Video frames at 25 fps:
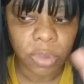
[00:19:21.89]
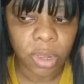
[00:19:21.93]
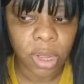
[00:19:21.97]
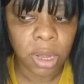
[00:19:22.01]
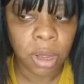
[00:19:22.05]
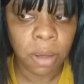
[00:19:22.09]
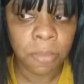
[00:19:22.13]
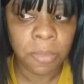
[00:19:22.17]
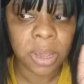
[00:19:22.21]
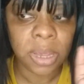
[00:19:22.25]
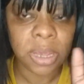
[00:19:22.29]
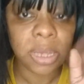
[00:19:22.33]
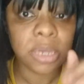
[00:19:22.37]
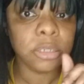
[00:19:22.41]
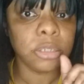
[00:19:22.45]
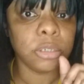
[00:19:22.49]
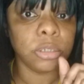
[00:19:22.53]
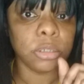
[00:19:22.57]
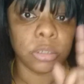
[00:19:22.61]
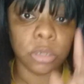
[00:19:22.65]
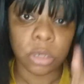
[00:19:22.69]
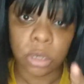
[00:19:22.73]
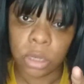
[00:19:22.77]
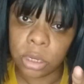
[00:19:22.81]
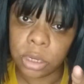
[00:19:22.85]
I mean, it's
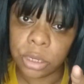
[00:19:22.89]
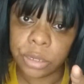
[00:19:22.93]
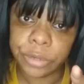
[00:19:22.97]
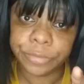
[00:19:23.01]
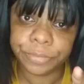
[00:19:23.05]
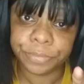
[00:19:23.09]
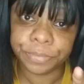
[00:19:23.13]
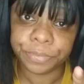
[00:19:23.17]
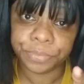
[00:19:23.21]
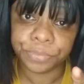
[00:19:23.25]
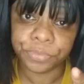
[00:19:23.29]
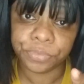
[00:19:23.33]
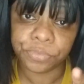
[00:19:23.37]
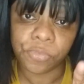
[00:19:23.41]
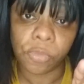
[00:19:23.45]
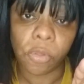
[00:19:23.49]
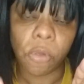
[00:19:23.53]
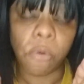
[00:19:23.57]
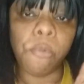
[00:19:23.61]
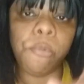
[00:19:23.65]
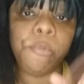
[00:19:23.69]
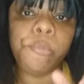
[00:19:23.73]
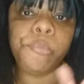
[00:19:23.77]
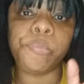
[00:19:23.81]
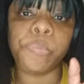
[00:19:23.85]
good.
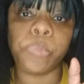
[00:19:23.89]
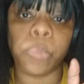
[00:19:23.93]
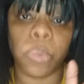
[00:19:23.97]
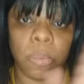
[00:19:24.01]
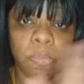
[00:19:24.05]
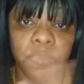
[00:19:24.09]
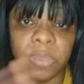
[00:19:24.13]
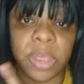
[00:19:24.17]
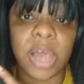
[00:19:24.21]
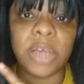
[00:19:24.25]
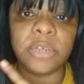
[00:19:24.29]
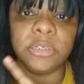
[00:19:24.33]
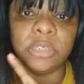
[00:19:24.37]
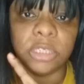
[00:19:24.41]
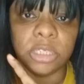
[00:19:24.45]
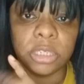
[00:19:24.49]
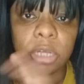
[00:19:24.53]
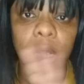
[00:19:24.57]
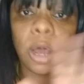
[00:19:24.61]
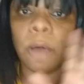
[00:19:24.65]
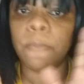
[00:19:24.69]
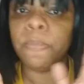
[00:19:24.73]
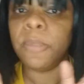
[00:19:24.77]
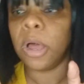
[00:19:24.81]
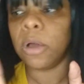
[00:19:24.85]
That's,
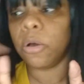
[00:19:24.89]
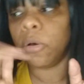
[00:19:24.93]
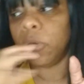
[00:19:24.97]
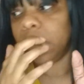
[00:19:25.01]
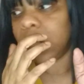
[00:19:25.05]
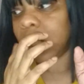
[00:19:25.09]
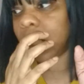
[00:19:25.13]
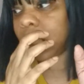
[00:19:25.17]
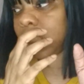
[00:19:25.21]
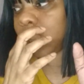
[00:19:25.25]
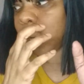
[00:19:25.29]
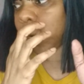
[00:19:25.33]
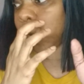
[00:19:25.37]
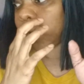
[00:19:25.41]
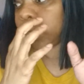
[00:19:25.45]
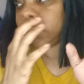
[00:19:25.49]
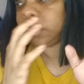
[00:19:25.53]
I'm not going to lie to y'all